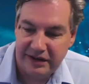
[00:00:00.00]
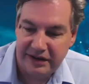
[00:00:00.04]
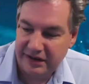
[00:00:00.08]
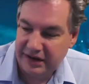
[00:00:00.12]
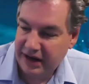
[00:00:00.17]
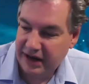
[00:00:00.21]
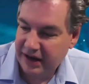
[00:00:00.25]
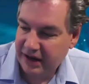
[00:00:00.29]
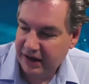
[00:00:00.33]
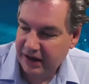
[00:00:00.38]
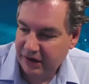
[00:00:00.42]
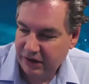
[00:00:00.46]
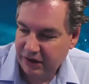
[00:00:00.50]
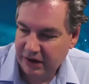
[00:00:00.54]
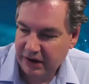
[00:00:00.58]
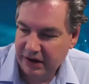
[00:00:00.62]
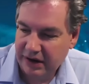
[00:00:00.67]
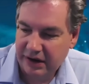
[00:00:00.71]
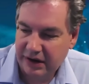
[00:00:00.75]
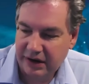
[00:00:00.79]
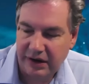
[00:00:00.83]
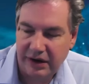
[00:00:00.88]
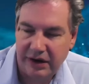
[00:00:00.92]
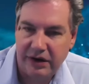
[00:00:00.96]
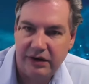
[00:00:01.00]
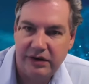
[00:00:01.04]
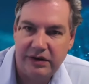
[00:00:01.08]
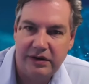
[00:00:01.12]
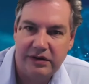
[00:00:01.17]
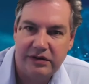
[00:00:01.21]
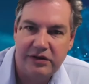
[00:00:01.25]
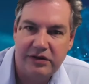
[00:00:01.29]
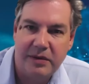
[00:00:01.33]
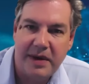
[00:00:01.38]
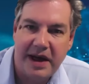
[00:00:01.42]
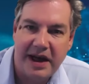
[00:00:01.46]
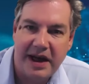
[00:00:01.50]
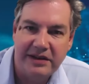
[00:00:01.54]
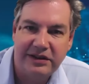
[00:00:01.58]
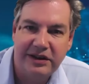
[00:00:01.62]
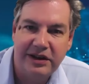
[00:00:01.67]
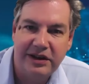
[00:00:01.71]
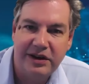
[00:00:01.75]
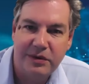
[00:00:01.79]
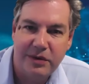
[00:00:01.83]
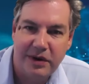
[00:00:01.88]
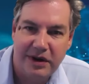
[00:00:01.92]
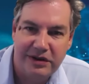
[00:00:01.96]
Yeah. Stop
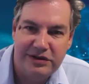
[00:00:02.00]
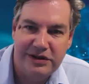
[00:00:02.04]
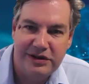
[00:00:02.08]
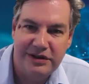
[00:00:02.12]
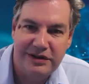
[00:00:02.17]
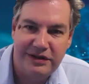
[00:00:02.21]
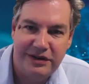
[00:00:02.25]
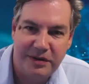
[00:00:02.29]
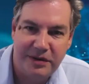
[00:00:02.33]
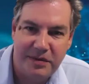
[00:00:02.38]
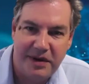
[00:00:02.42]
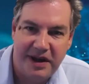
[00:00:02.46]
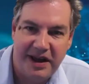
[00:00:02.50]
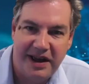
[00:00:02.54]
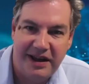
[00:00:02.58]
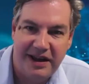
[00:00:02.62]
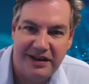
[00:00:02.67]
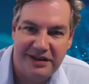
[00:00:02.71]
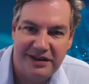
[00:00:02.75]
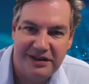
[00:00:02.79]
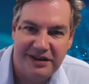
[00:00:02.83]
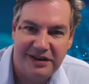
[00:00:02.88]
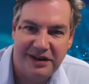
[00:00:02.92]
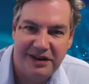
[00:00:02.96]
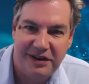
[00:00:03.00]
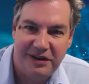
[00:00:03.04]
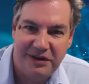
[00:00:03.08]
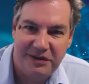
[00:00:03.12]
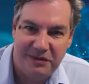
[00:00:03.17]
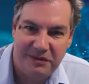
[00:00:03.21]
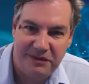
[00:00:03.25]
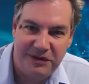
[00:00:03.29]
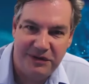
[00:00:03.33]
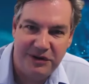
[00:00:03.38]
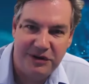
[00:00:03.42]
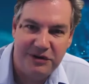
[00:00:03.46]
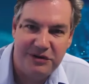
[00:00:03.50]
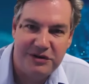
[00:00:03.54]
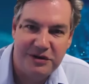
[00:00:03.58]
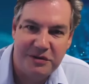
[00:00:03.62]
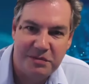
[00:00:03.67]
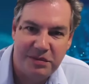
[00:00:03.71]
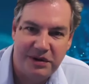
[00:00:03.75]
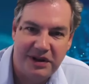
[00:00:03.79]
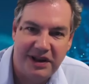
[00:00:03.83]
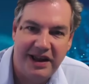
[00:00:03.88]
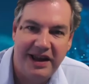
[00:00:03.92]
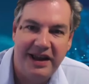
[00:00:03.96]
asking questions about future
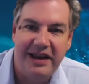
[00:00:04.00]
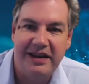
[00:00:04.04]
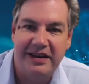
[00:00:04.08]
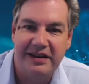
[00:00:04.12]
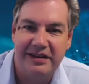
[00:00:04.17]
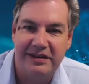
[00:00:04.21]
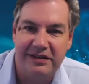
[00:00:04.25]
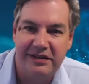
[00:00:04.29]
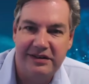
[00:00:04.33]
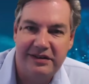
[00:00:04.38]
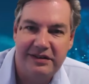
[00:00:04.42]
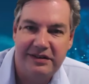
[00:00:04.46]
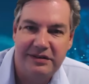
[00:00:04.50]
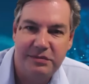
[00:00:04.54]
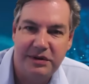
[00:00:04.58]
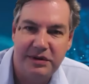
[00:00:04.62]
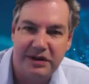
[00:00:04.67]
plans.